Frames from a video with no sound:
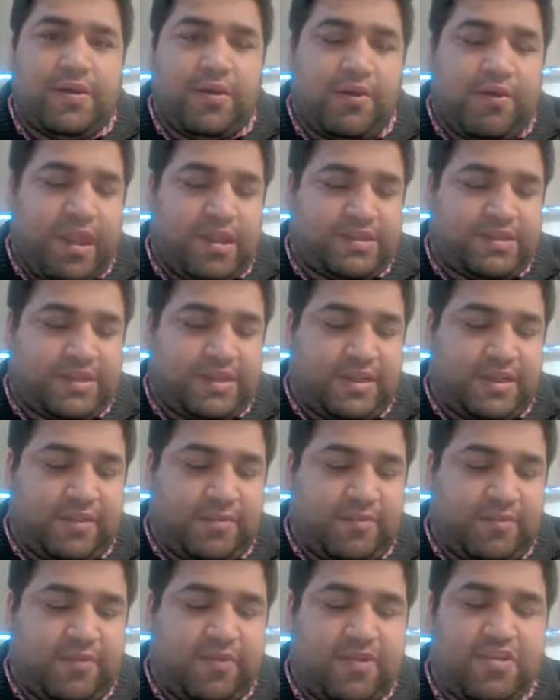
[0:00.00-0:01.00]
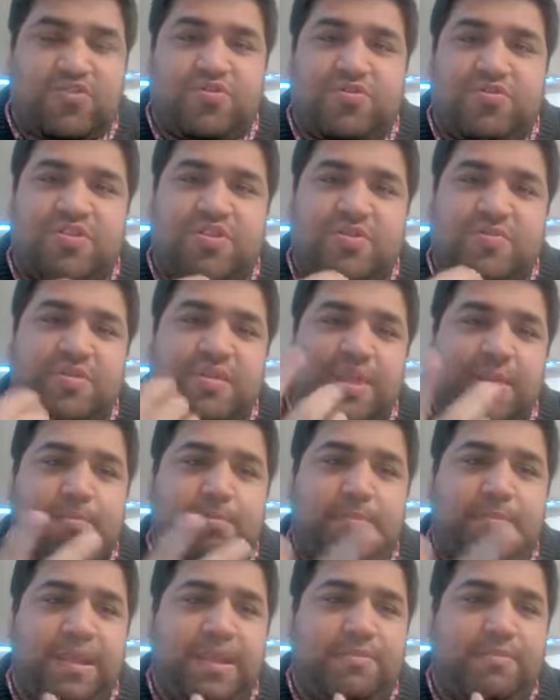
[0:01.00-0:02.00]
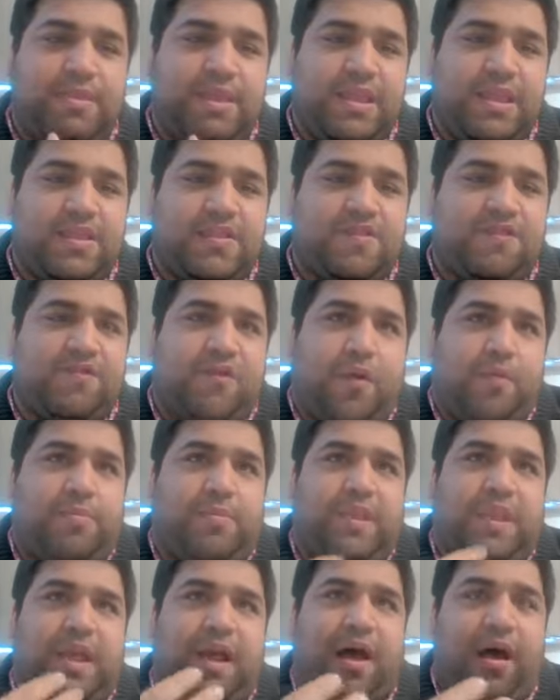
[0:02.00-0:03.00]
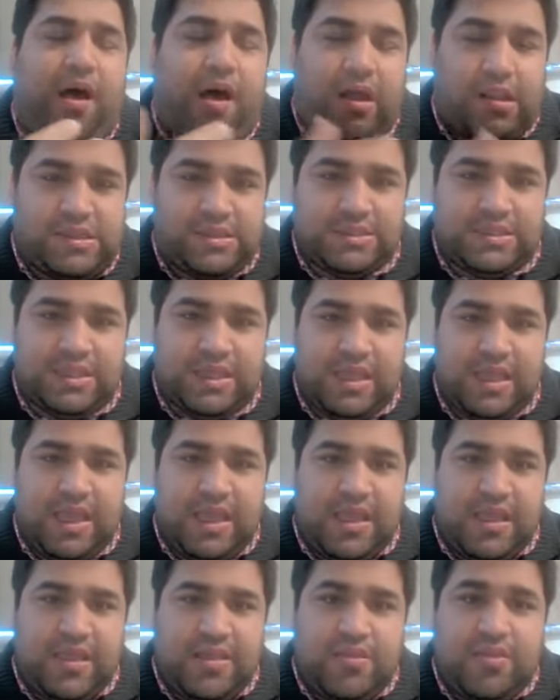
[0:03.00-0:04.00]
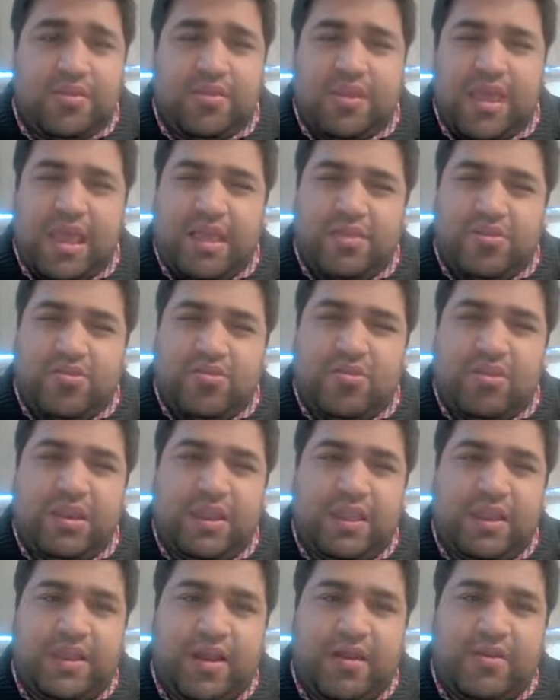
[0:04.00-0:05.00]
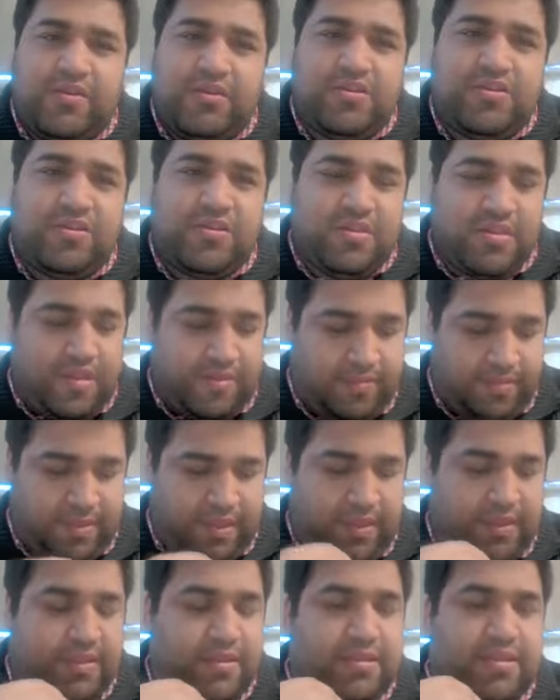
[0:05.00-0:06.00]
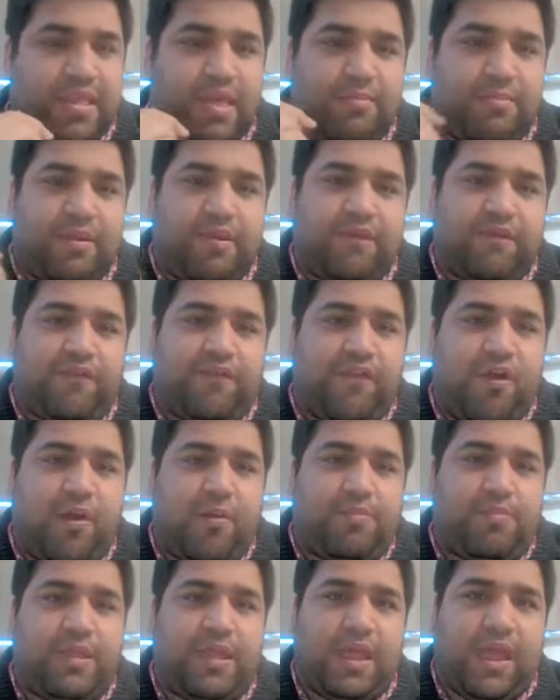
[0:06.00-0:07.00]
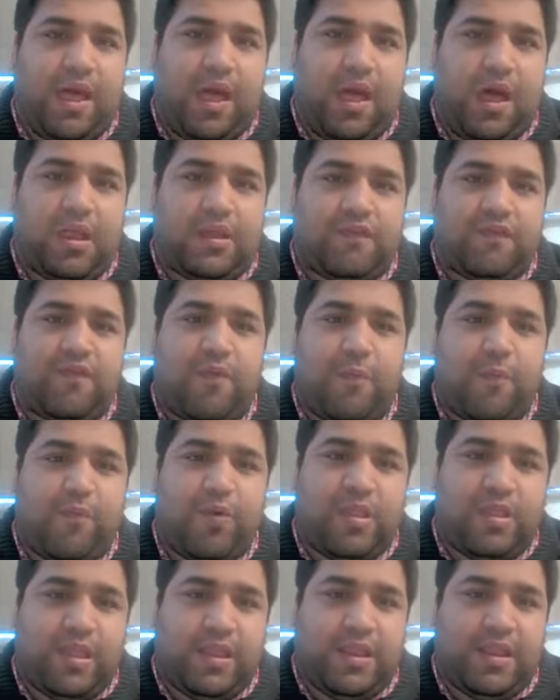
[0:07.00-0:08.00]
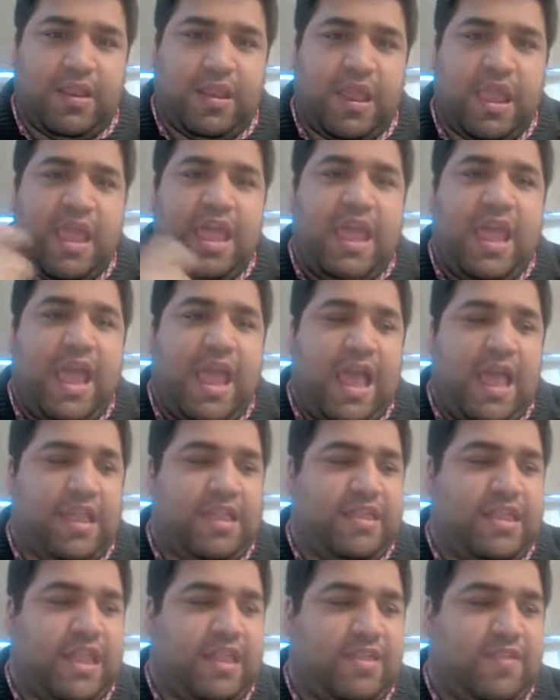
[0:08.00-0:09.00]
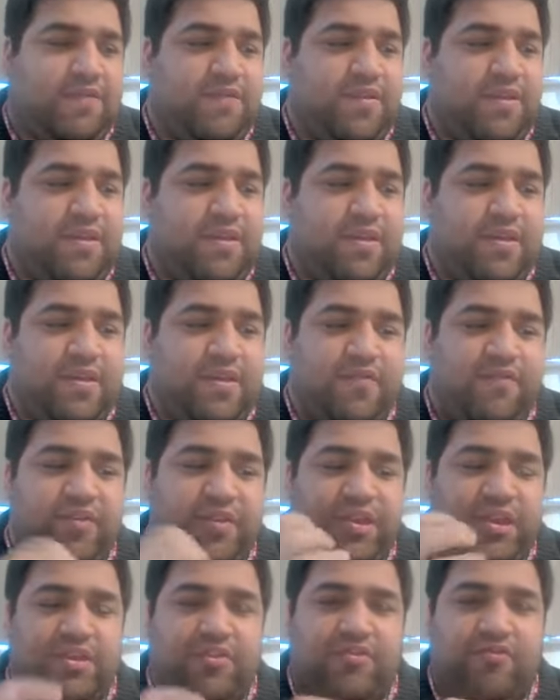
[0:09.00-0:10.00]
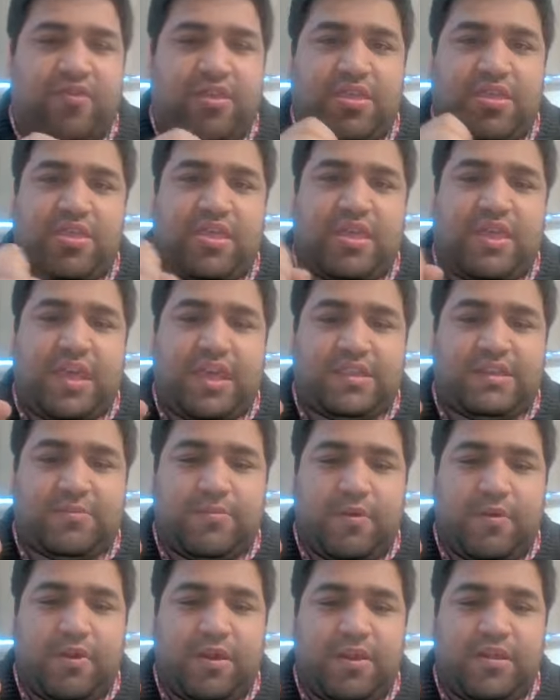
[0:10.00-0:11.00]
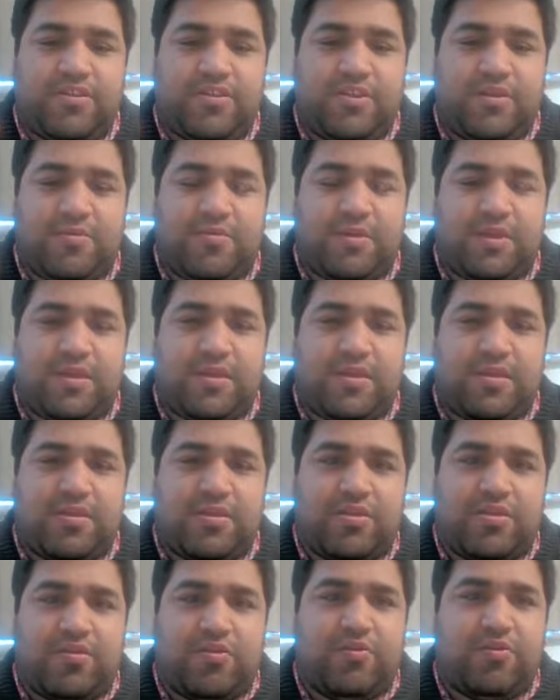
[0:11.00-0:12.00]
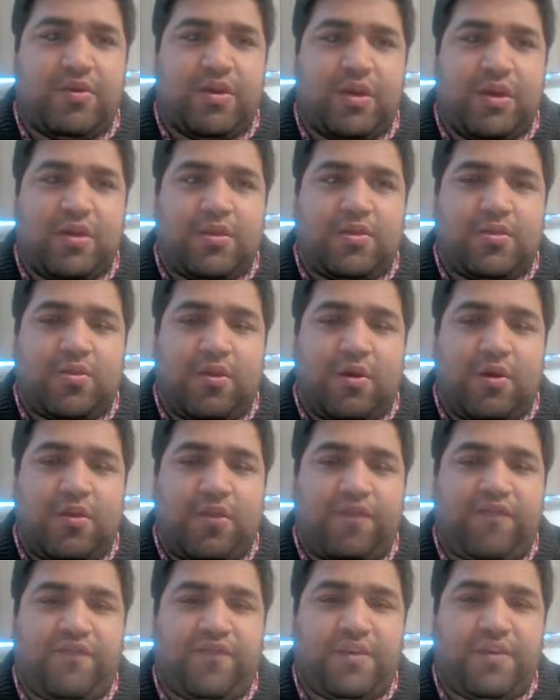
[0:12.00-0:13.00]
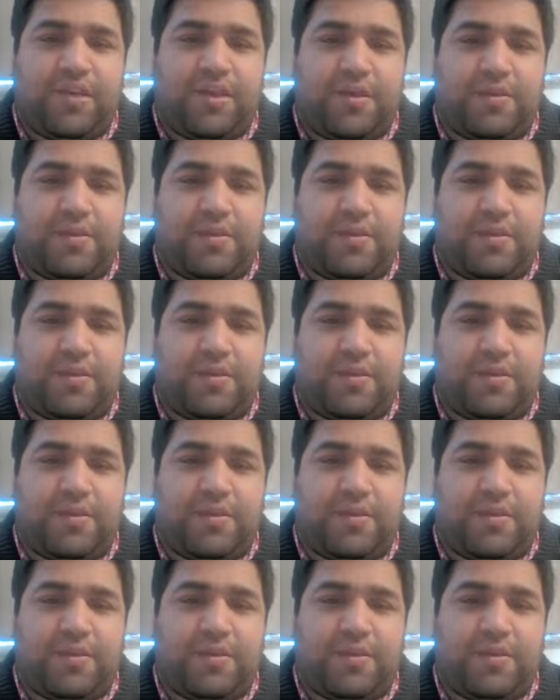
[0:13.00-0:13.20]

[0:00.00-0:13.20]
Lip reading: coraticum, which simply means from the heart. It's actually, courage is something stemming from the heart, from within. And that's a very interesting etymology, because you sort of